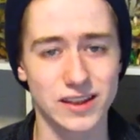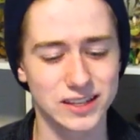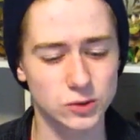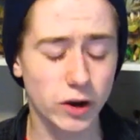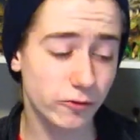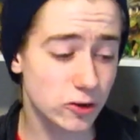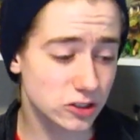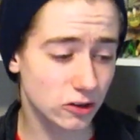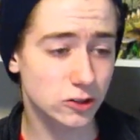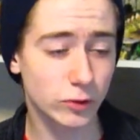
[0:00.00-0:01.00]
It's when I first
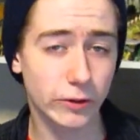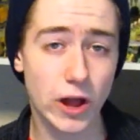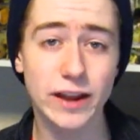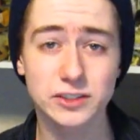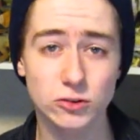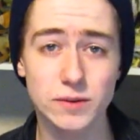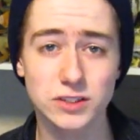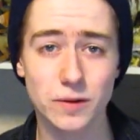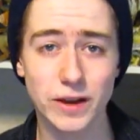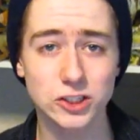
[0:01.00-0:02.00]
started doing live streams
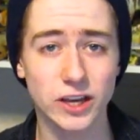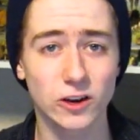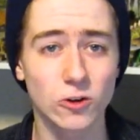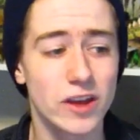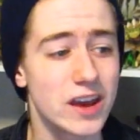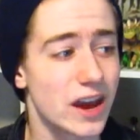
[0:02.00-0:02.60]
on my channel,